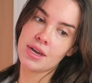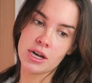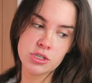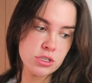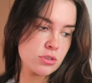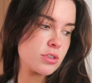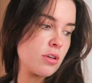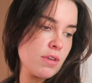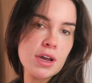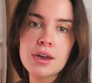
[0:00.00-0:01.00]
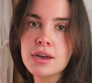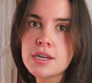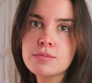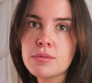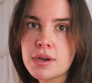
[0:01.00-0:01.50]
I just look so random. I
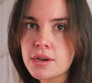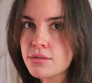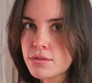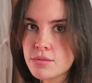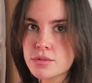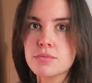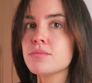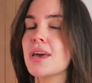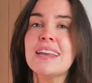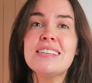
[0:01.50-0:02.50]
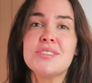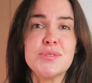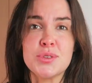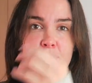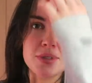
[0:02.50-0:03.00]
need to put my hair up. Something. I need to
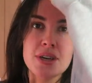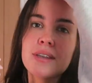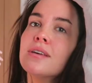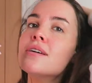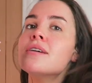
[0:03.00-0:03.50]
do something.